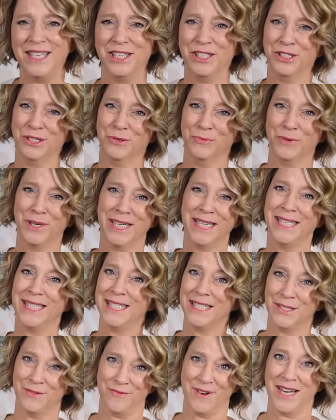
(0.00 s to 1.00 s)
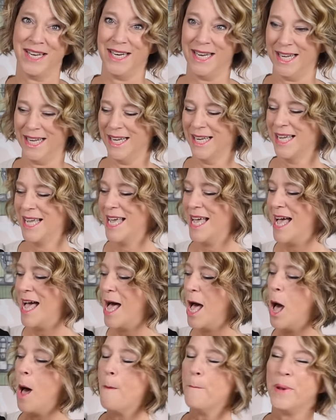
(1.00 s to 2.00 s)
under when it is raining.
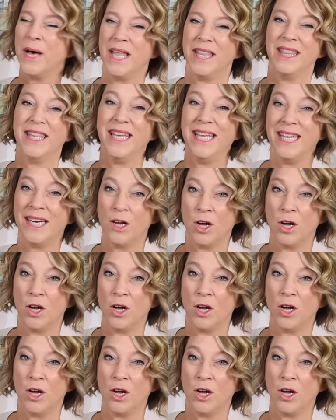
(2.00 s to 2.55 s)
But it